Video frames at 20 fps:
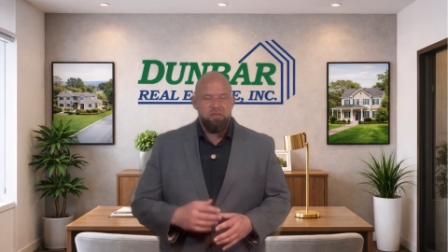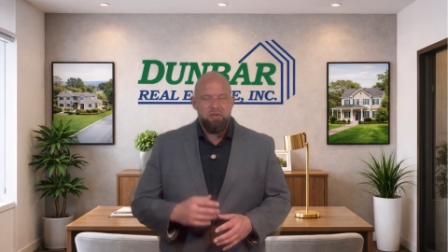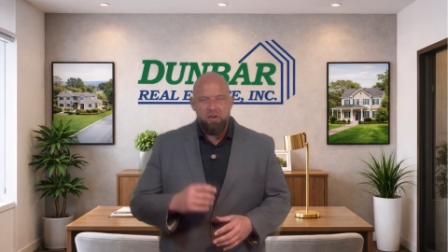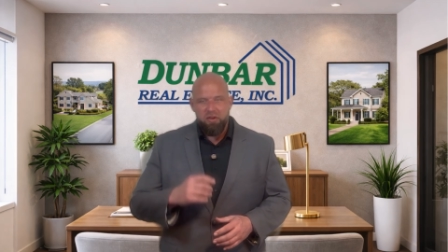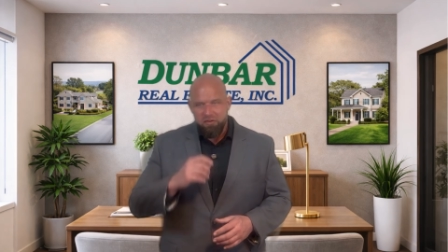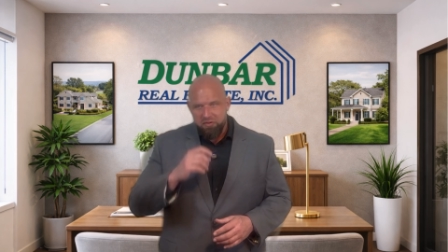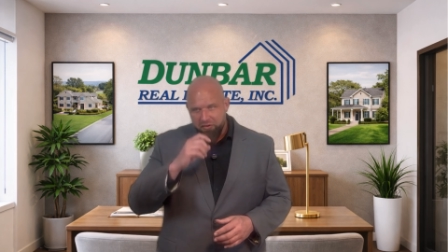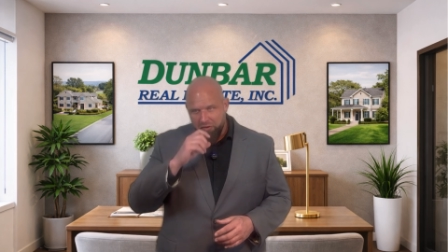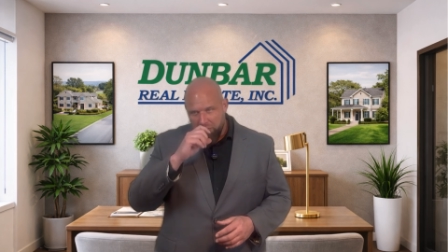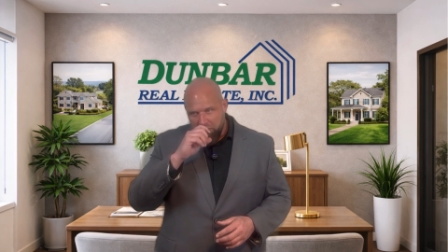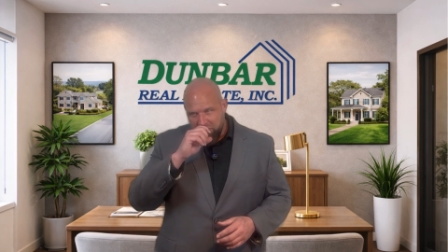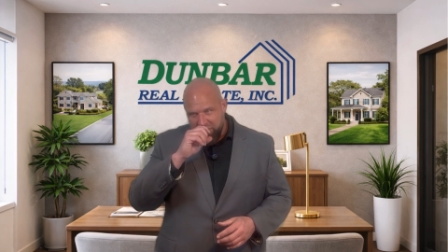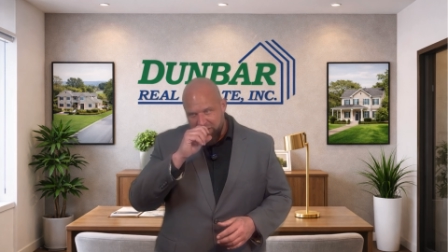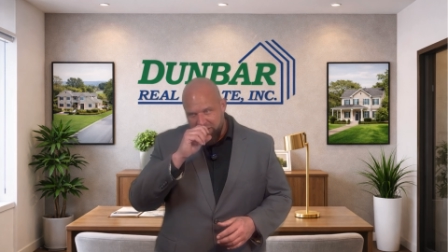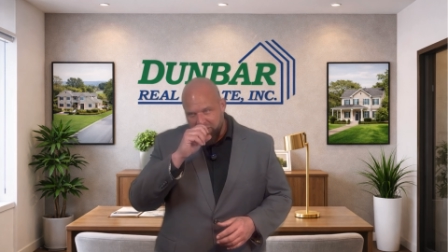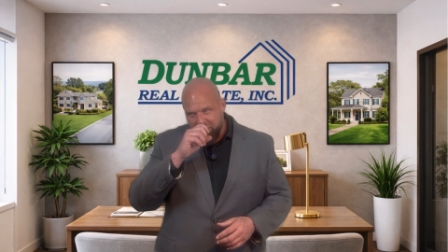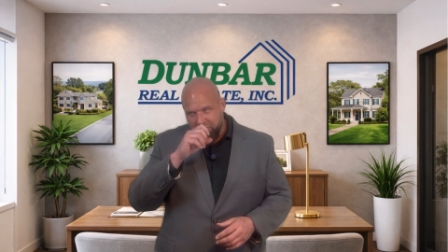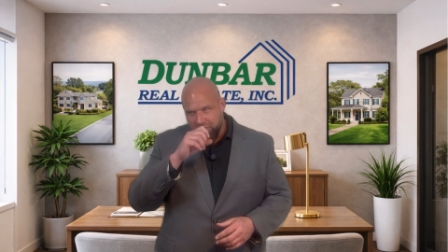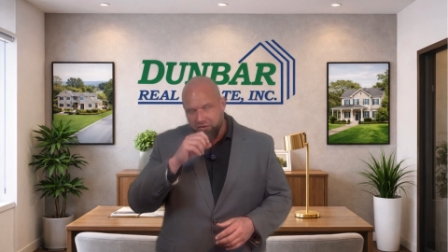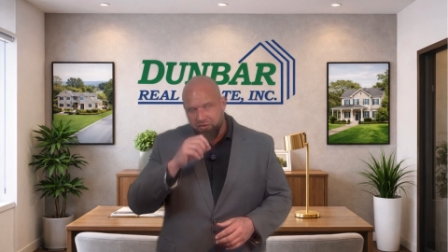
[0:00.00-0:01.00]
There's
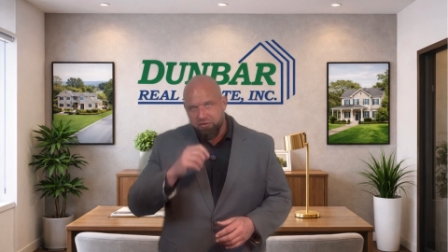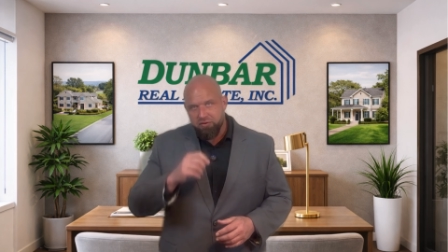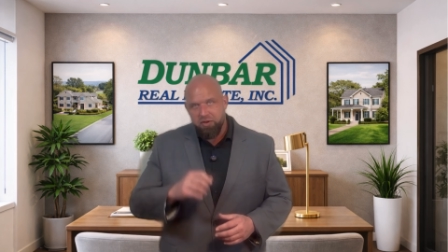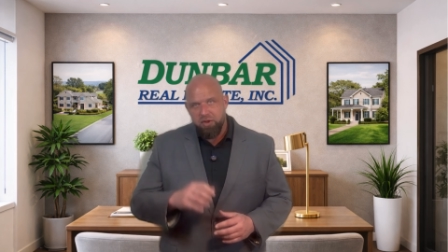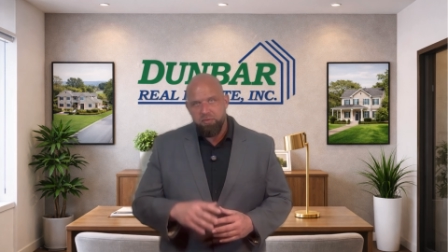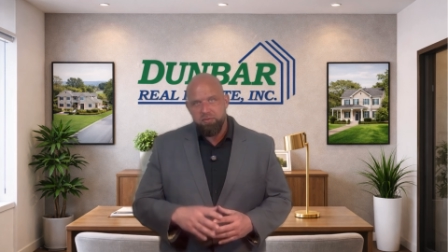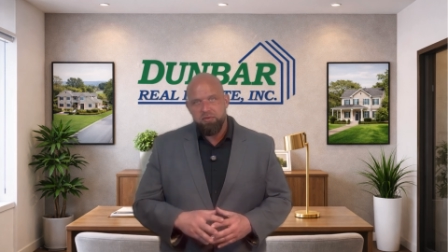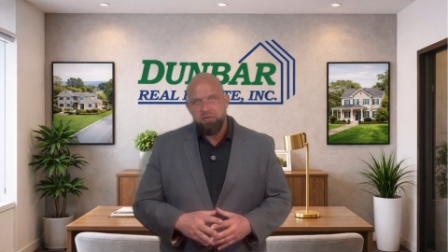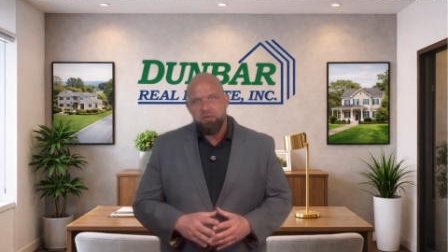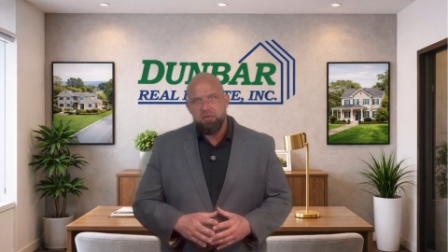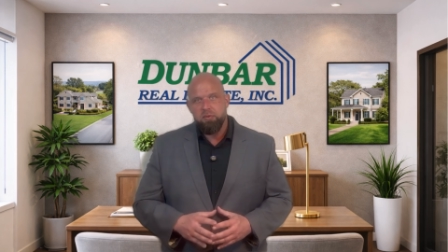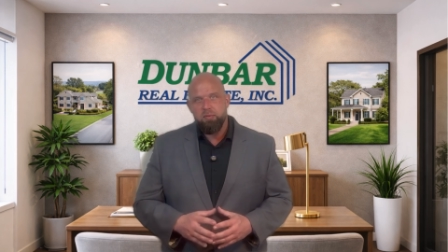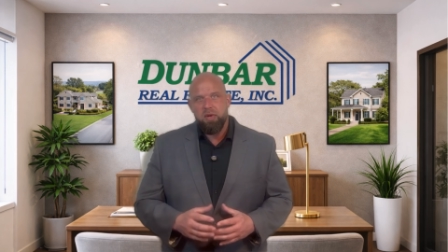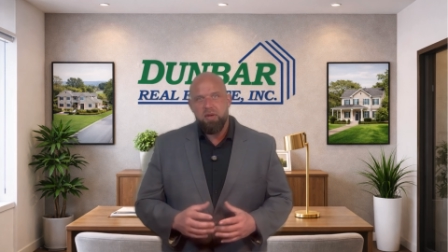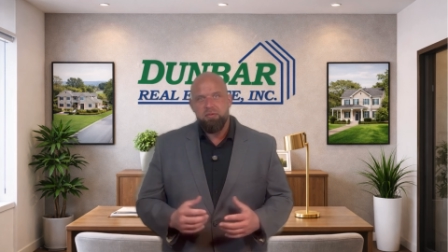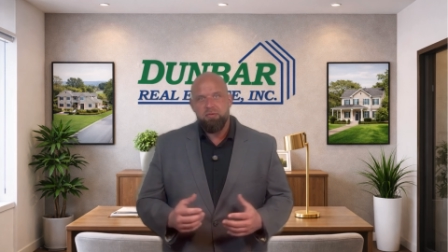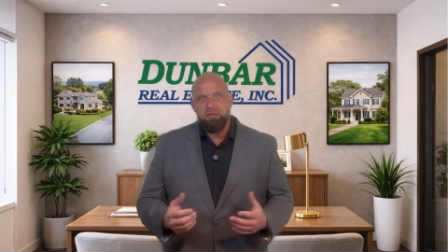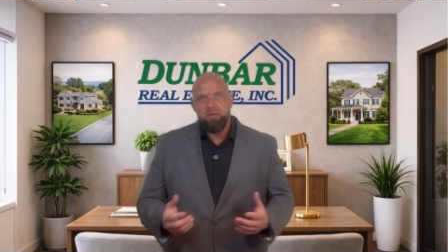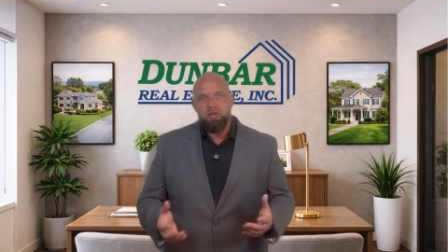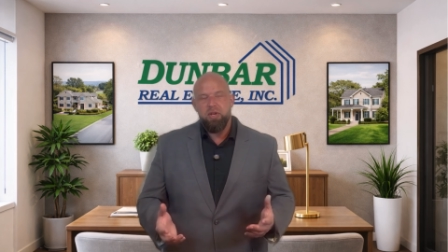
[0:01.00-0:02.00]
also a link in the description
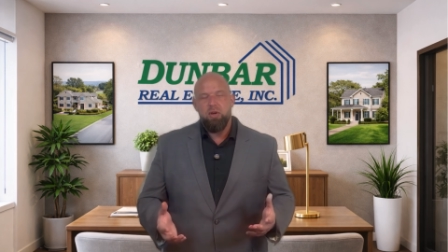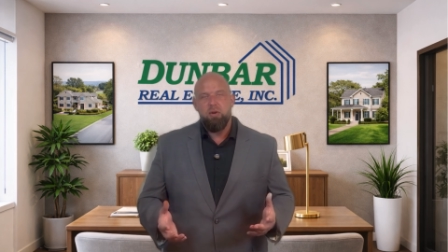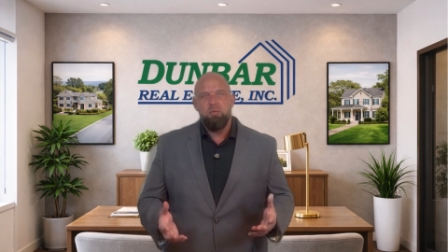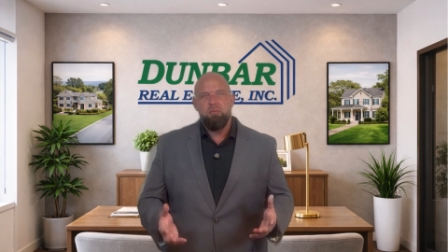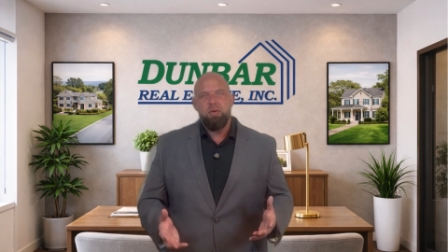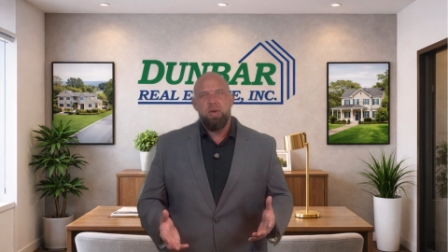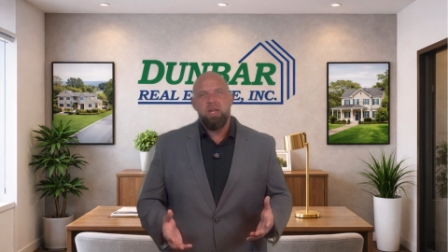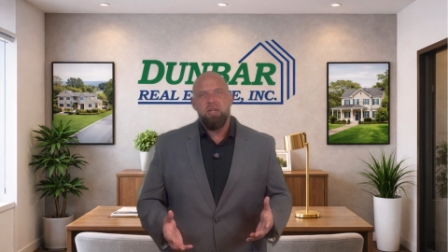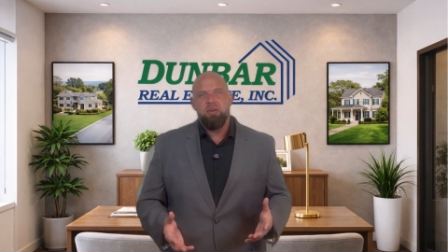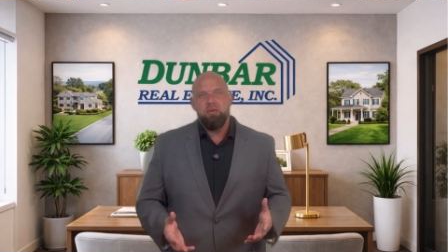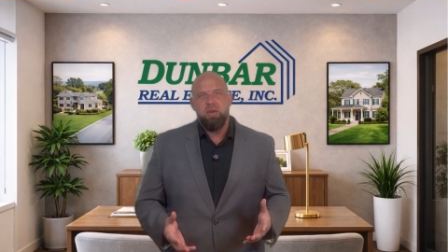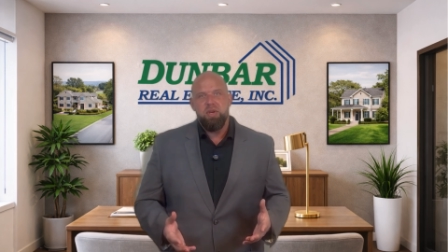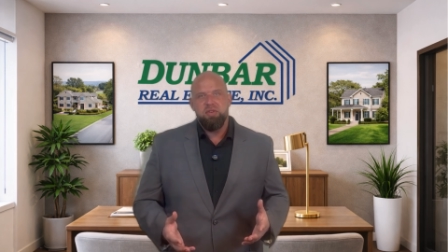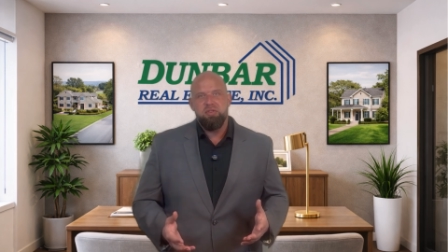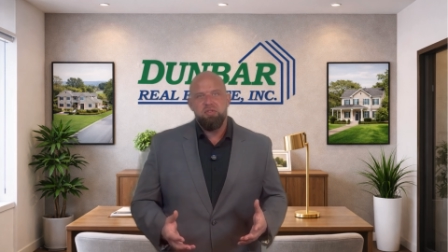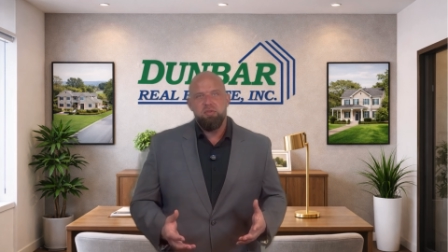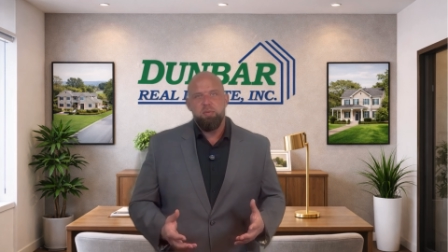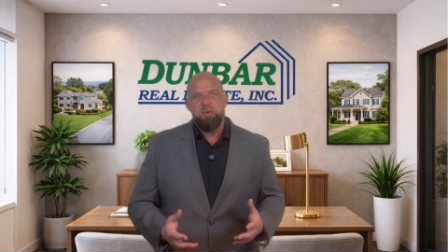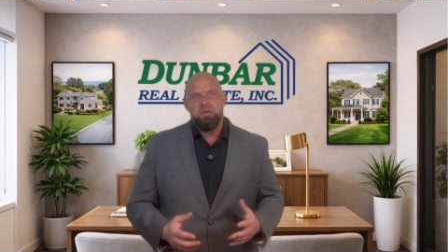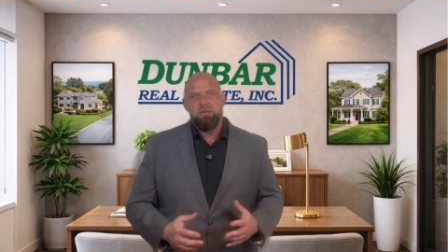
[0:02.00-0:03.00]
to my free home
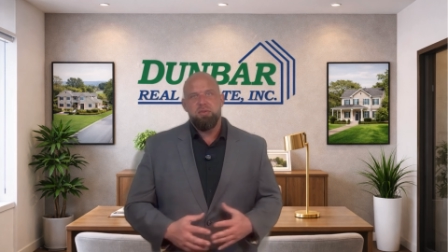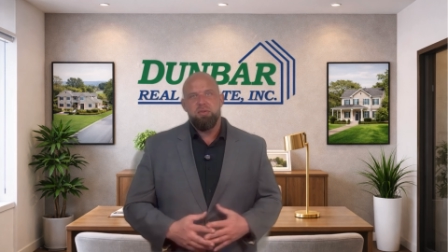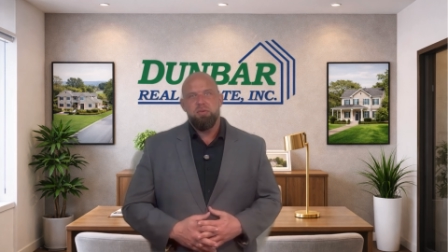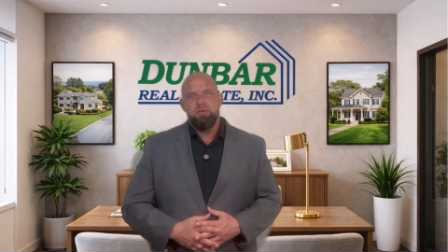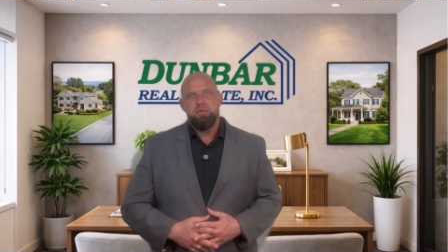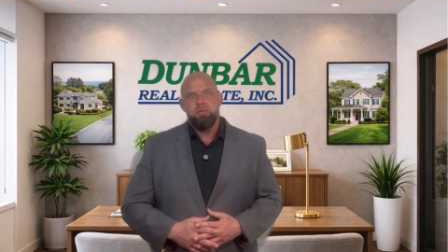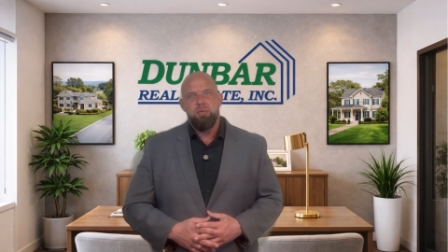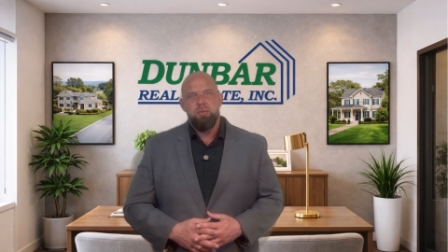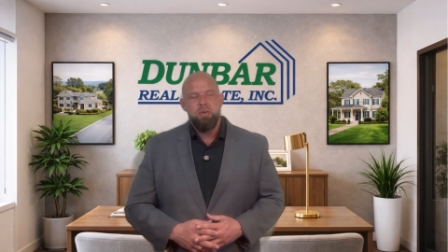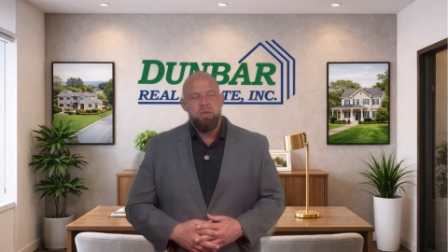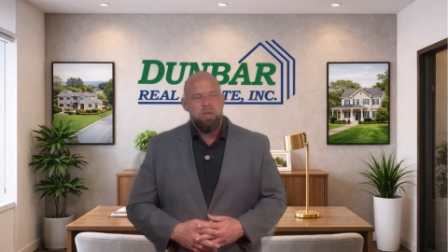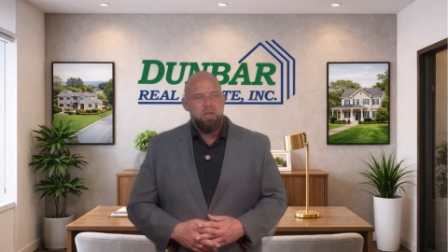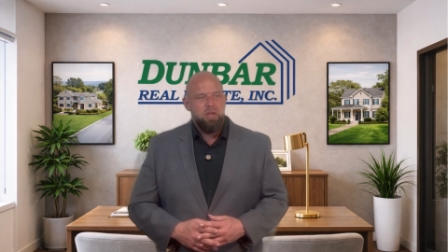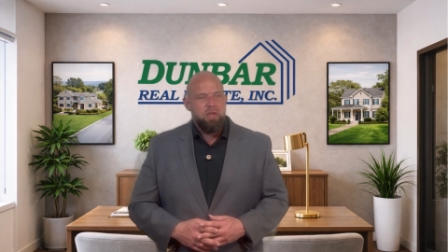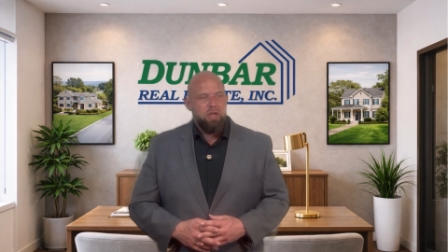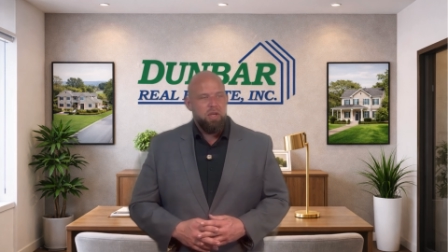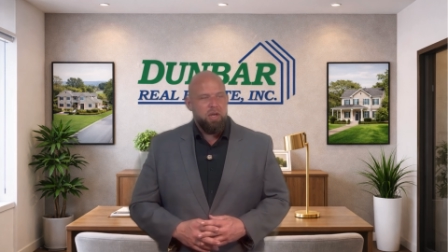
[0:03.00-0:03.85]
value estimate tool.